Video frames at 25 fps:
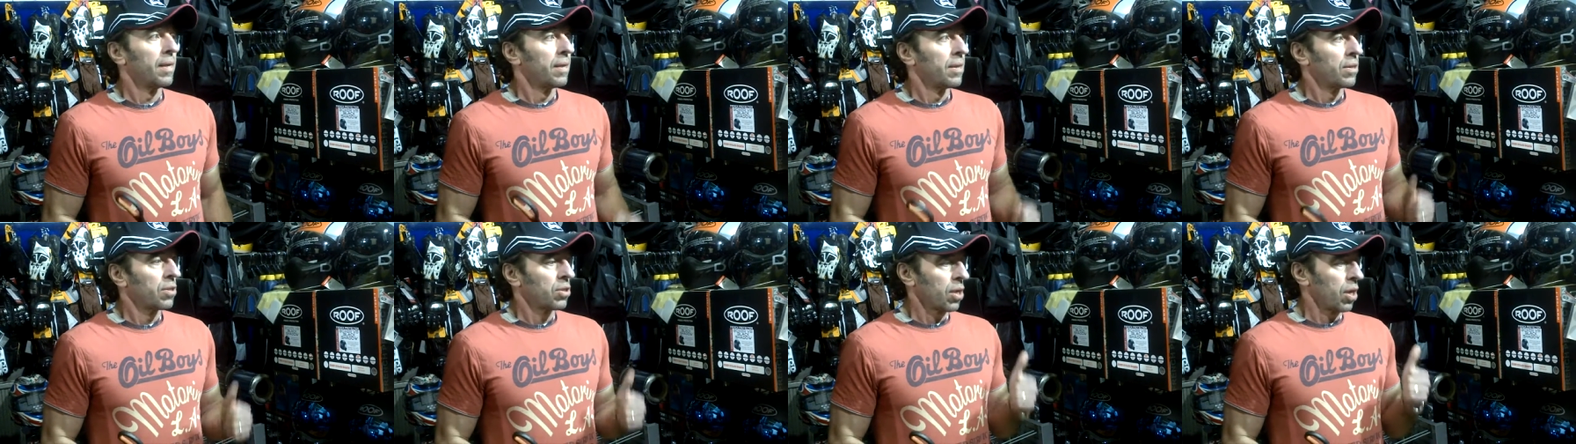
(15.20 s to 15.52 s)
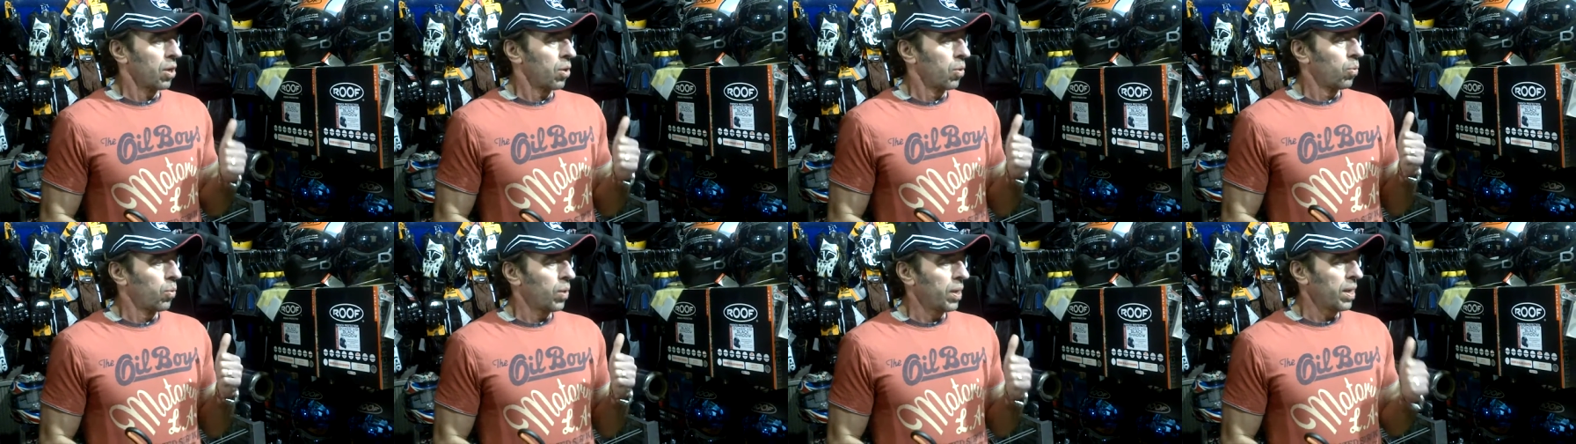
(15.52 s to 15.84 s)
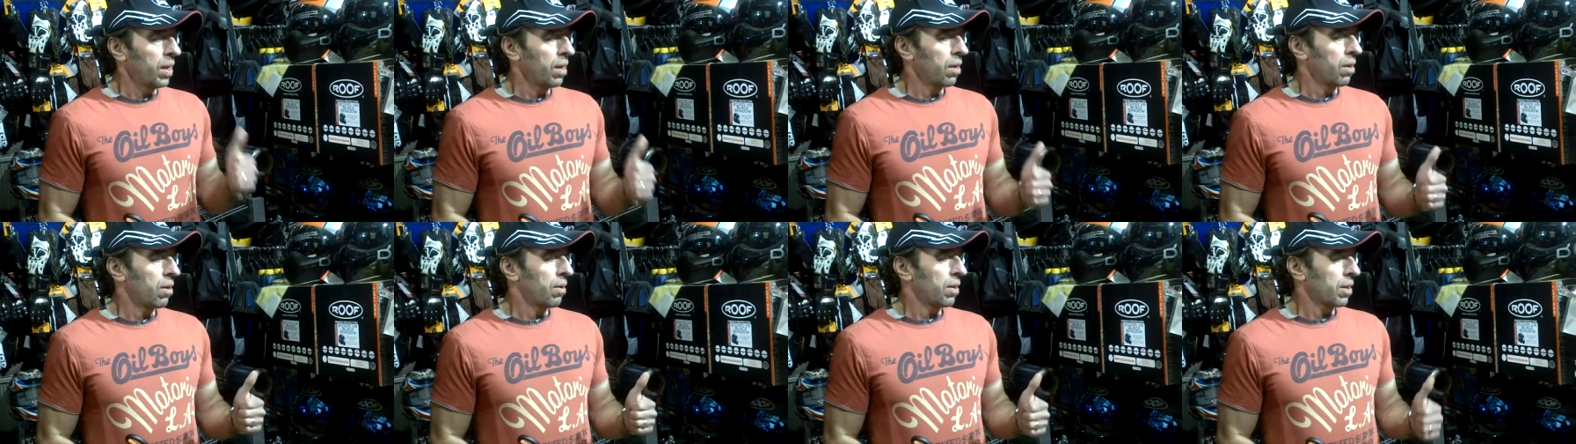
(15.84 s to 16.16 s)
So we
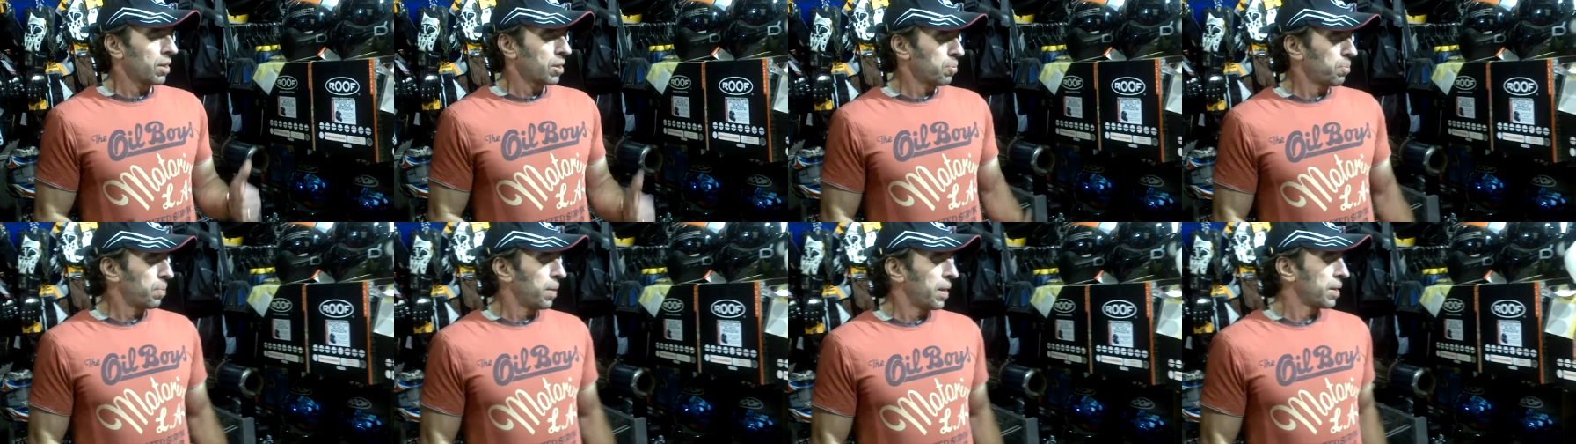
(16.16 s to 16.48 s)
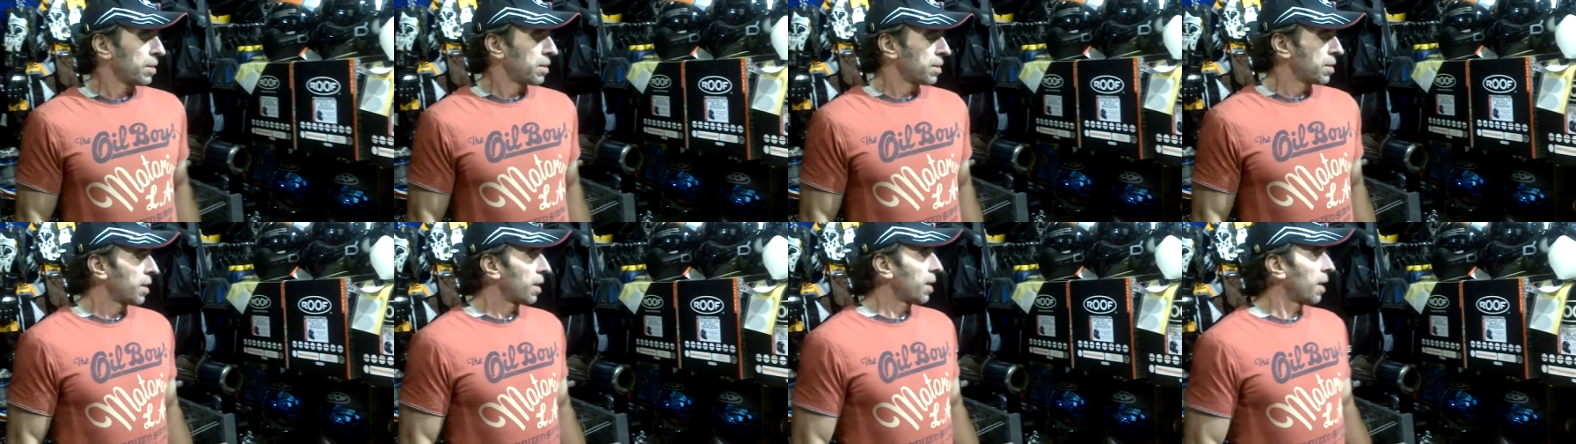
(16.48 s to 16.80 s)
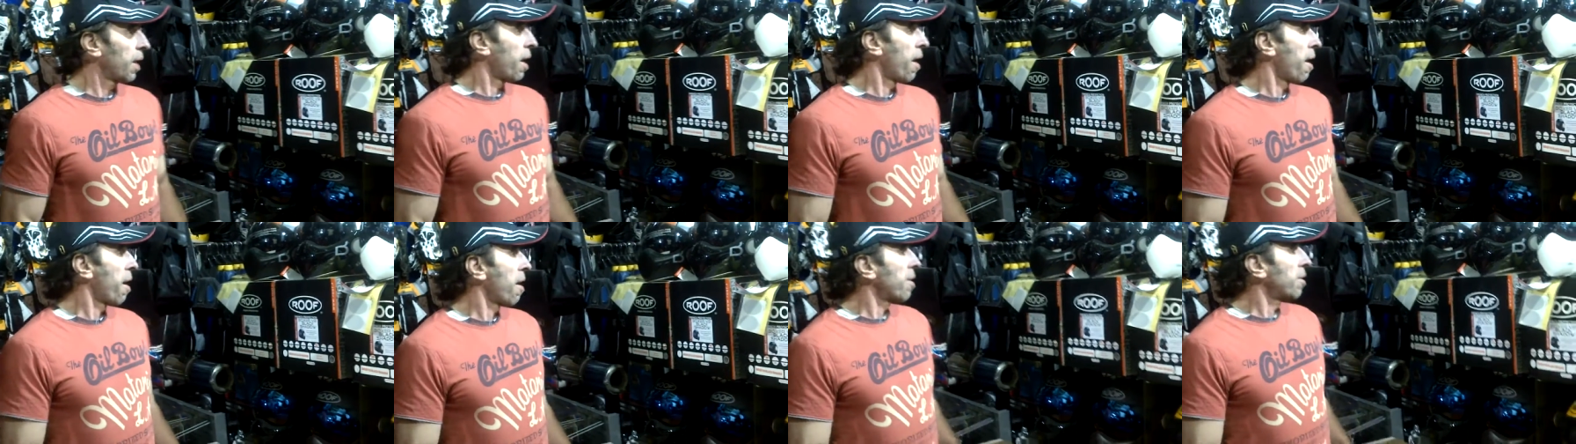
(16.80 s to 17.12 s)
are expecting
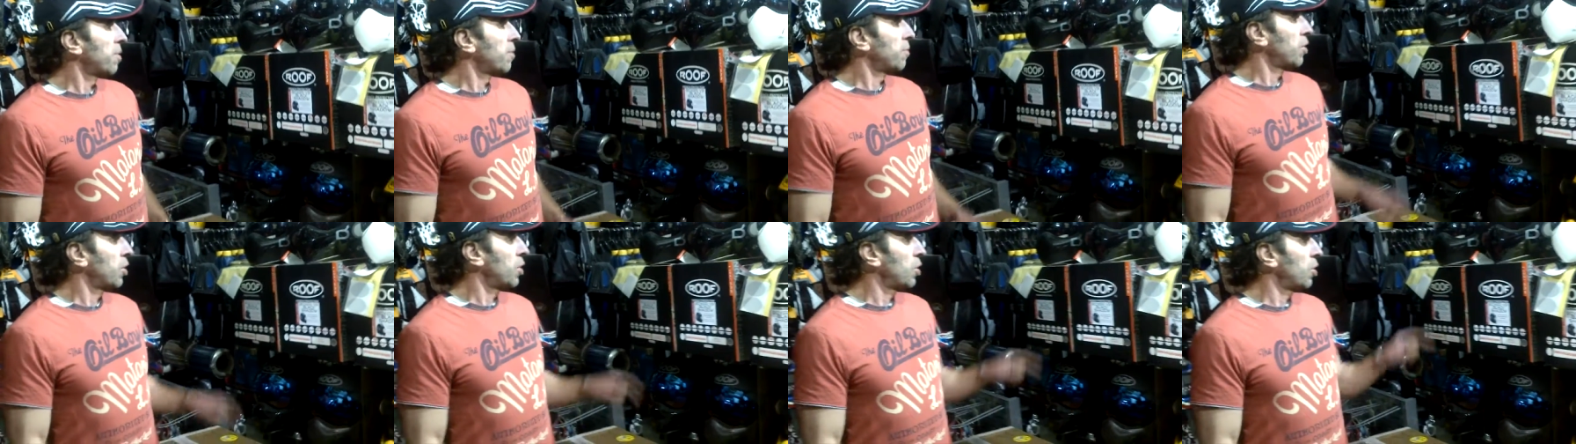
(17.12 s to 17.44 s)
the